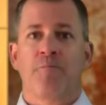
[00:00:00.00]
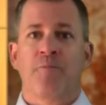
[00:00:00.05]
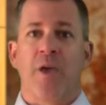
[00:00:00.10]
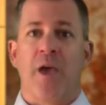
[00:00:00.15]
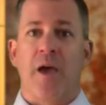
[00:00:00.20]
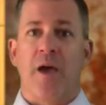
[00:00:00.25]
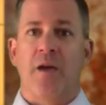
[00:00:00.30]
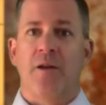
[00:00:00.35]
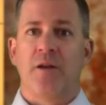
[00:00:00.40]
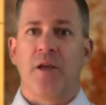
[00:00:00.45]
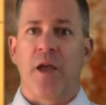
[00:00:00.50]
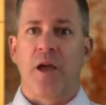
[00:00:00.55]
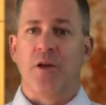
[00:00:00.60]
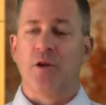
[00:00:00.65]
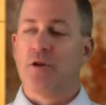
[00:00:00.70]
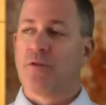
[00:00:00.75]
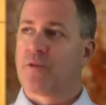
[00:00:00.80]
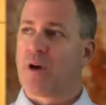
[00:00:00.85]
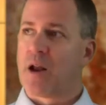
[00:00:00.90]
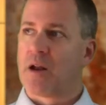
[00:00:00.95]

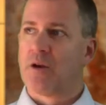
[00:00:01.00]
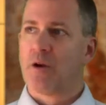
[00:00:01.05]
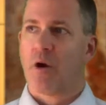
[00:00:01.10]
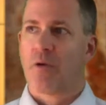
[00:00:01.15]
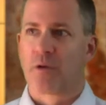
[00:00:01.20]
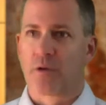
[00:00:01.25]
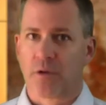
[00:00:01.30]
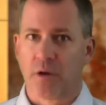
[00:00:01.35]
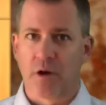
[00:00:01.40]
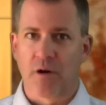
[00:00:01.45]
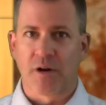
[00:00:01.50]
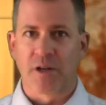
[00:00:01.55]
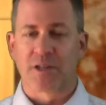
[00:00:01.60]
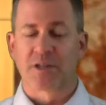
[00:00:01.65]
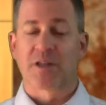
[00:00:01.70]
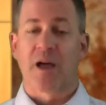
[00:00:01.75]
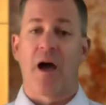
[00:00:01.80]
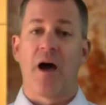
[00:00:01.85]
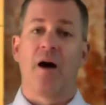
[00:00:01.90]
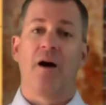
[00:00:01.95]
And you've got to know their learning
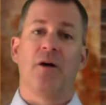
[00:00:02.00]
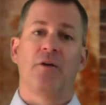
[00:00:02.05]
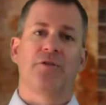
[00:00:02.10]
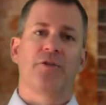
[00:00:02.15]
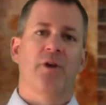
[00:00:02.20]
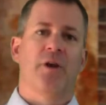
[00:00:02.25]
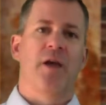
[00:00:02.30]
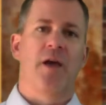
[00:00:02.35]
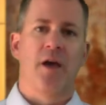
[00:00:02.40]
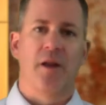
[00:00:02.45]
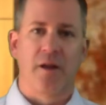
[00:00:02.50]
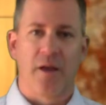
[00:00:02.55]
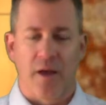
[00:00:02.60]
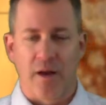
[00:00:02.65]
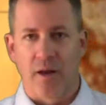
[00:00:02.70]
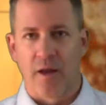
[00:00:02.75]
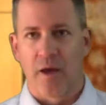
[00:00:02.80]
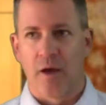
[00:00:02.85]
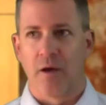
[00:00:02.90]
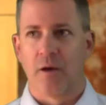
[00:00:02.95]
styles, and
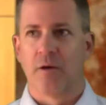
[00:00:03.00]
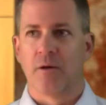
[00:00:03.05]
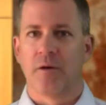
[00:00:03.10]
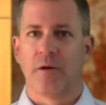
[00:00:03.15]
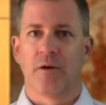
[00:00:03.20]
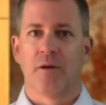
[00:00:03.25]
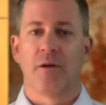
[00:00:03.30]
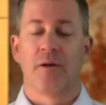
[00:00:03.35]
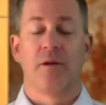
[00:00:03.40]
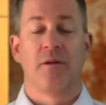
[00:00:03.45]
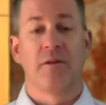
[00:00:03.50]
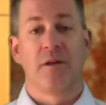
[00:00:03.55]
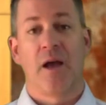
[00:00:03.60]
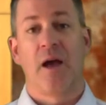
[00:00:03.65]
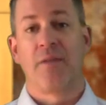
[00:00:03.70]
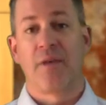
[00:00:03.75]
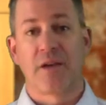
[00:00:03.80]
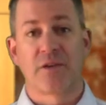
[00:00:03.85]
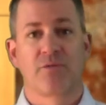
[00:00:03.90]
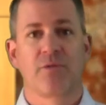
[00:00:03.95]

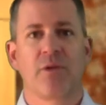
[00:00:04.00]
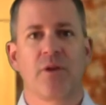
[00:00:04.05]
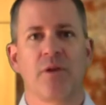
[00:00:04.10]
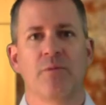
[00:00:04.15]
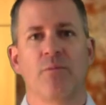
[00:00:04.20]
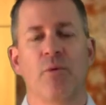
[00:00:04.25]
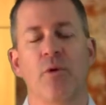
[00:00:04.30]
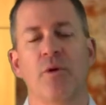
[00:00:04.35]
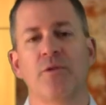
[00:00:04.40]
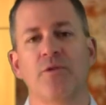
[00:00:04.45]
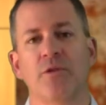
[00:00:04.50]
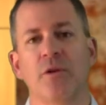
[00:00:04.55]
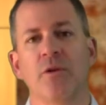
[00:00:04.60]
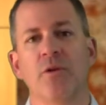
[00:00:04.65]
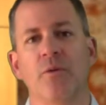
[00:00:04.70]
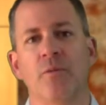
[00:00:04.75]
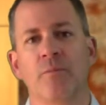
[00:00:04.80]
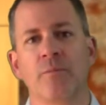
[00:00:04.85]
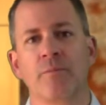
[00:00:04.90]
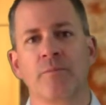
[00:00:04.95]
yeah, that's really important
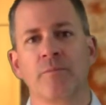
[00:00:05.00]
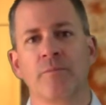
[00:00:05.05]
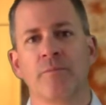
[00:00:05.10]
too.